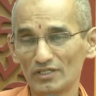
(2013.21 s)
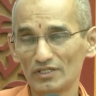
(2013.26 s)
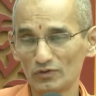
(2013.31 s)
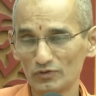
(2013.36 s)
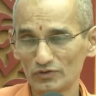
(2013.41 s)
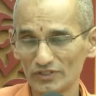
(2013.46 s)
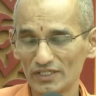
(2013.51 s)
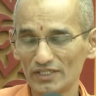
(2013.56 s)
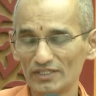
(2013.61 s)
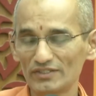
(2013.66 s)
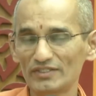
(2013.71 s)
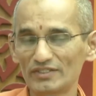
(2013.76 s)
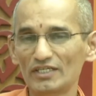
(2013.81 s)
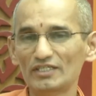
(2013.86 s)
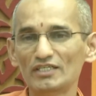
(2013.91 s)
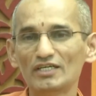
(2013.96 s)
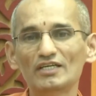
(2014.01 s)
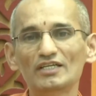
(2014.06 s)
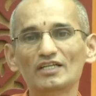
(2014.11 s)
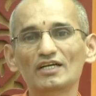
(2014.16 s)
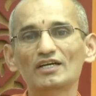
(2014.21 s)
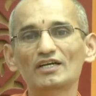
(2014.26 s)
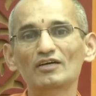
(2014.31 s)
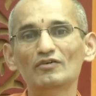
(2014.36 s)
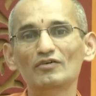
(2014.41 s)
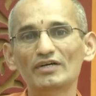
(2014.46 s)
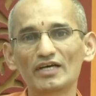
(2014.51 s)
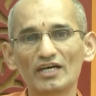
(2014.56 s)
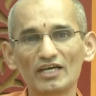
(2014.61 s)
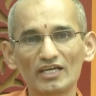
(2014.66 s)
Kausalya threatened that
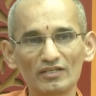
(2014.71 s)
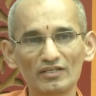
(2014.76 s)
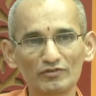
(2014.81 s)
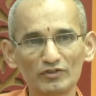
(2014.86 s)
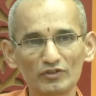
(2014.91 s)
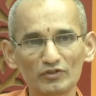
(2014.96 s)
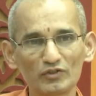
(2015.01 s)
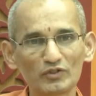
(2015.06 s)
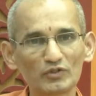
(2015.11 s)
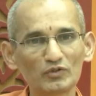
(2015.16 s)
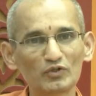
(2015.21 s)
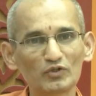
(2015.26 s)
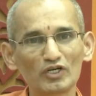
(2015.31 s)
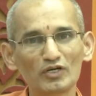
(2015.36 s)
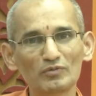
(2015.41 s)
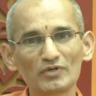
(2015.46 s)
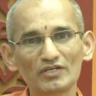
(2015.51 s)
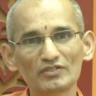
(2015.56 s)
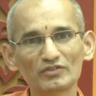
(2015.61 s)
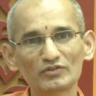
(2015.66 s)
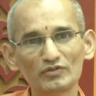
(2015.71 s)
I will die without you, Rama.